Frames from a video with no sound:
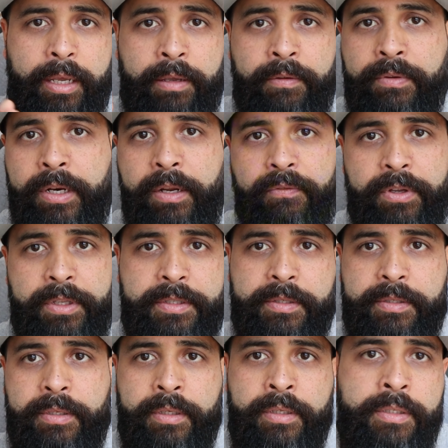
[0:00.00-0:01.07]
even if
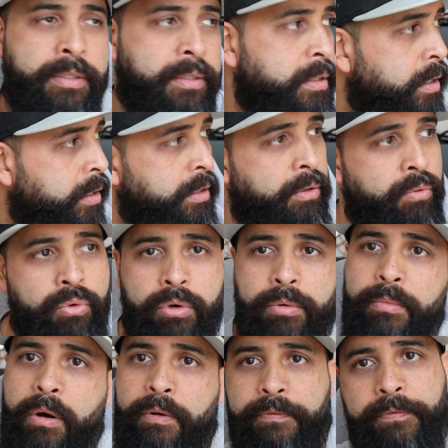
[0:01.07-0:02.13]
it's the
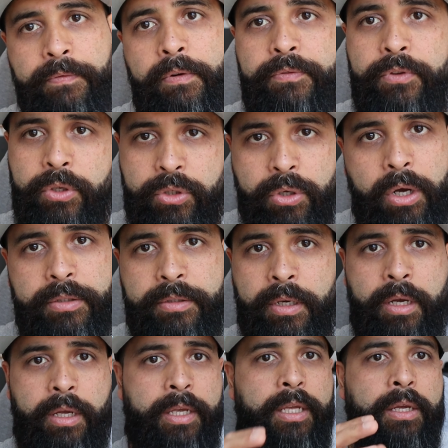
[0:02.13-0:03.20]
room of your
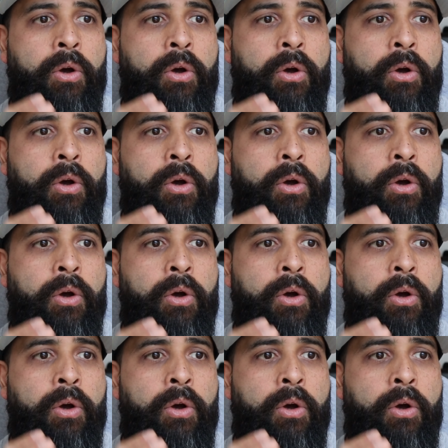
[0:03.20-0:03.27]
daughter,